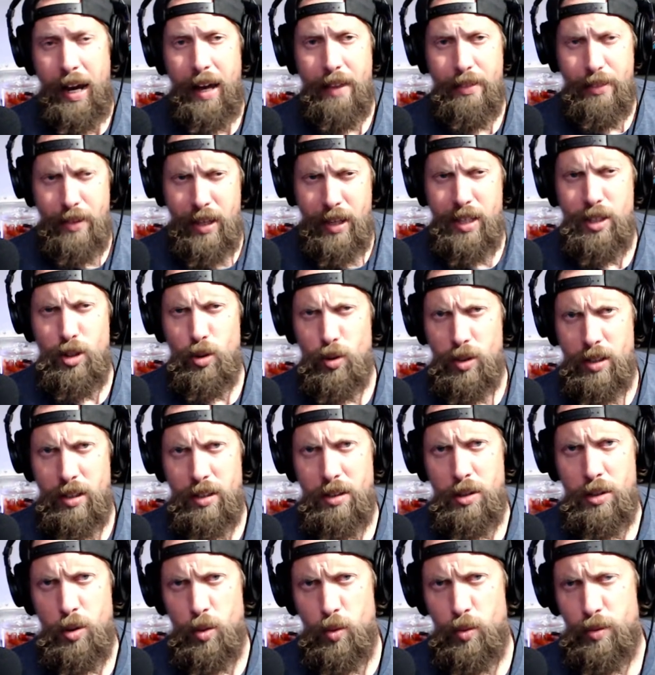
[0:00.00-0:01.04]
I think you
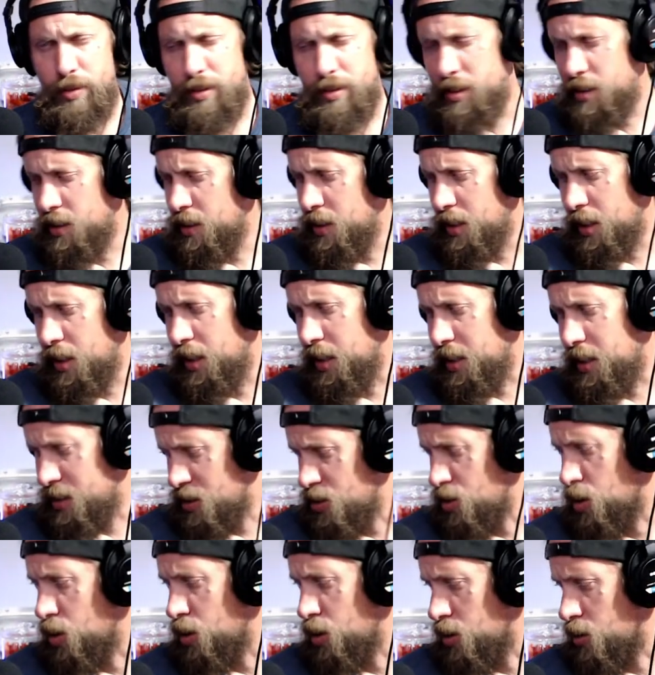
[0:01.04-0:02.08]
can use an
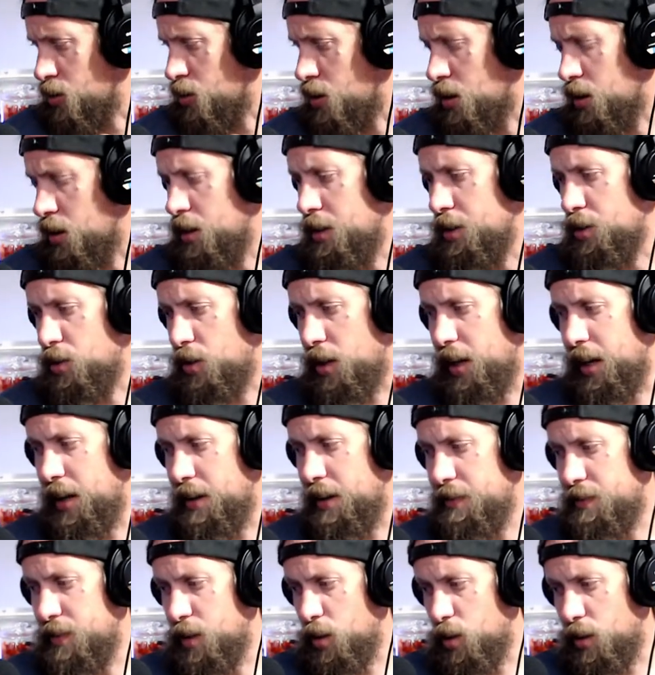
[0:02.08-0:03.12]
external hard
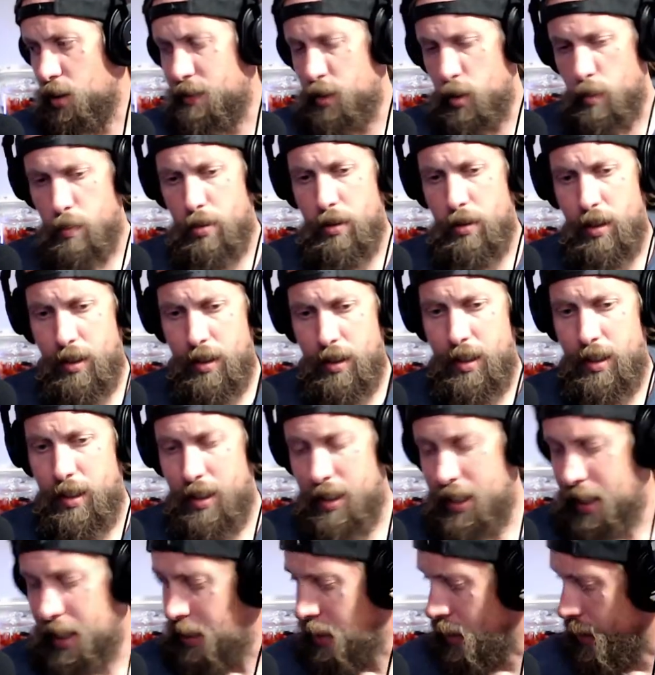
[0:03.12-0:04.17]
drive, though, if you plug in
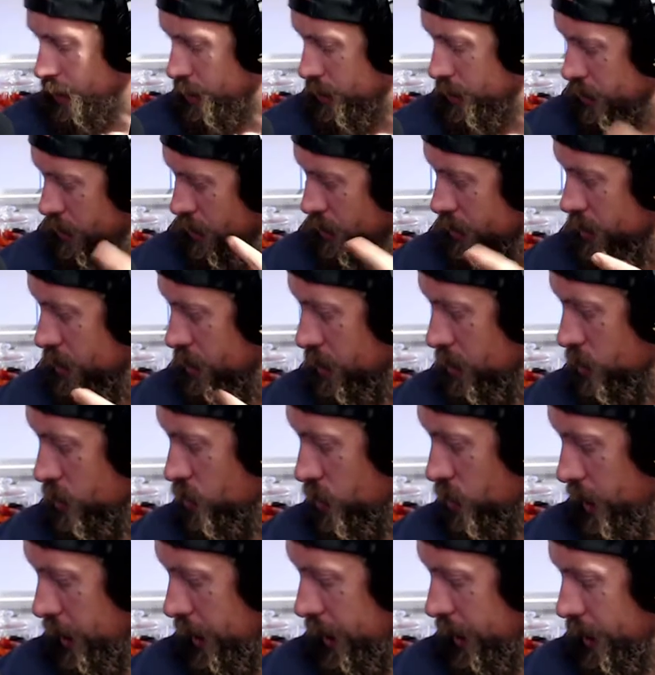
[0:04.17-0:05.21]
it, kind of like, you know,
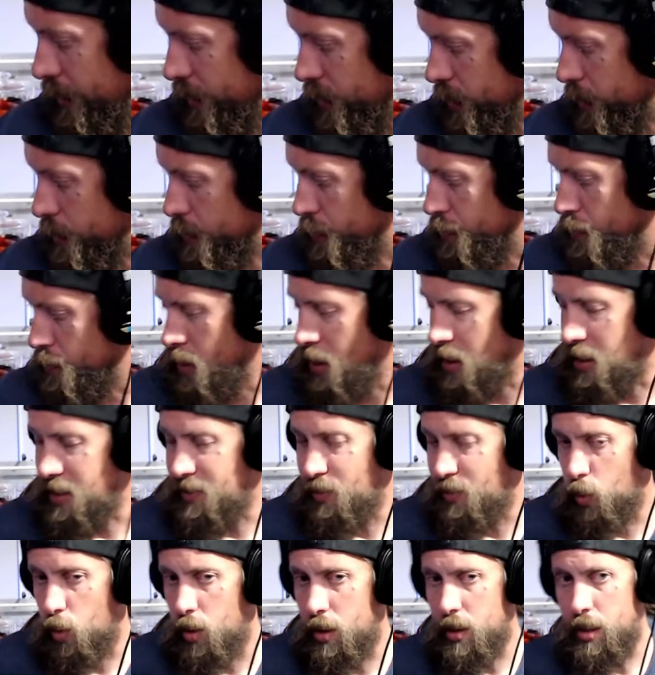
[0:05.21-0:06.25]
what I have on the
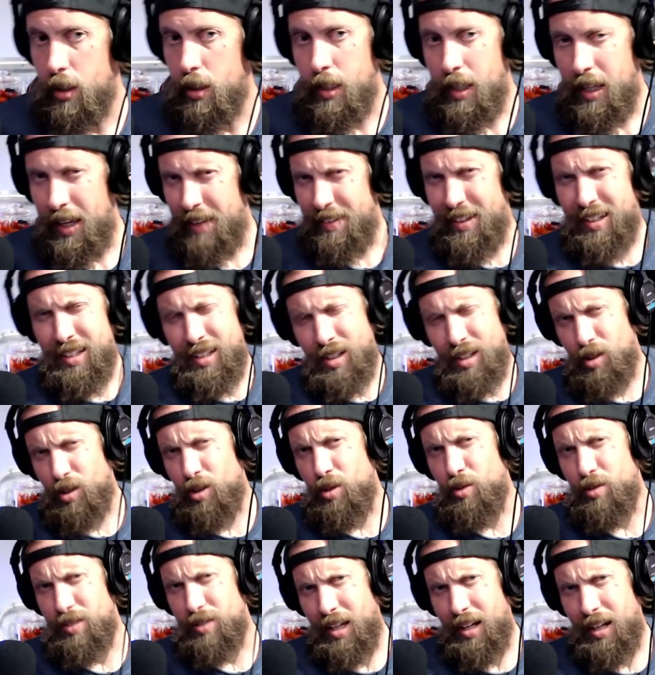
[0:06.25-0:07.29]
PS4. I think you
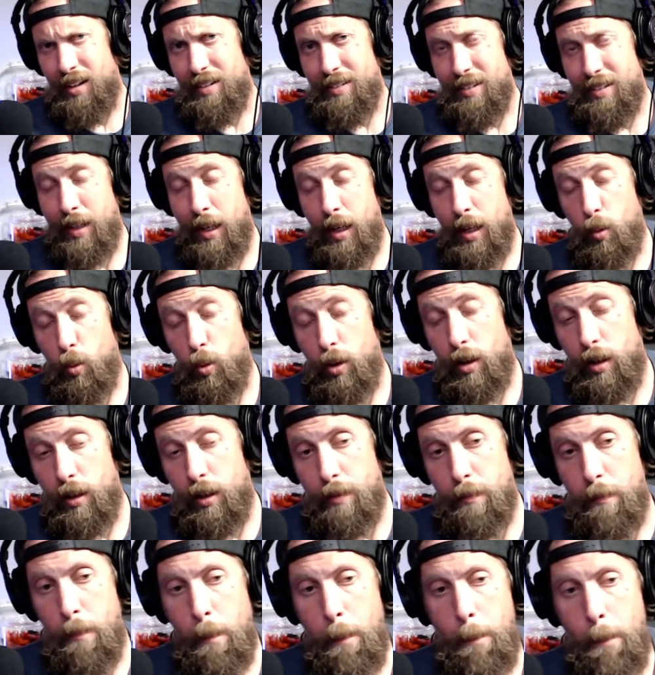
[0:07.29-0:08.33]
can use that on day
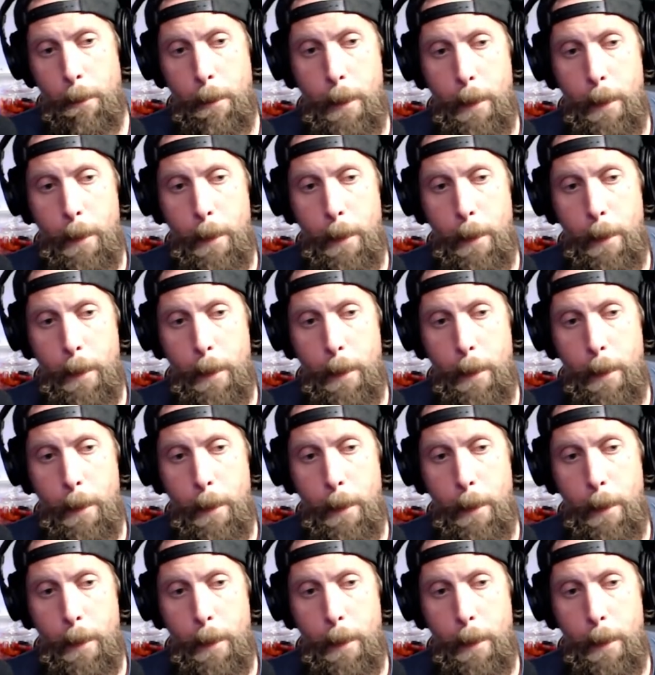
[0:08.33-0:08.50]
one.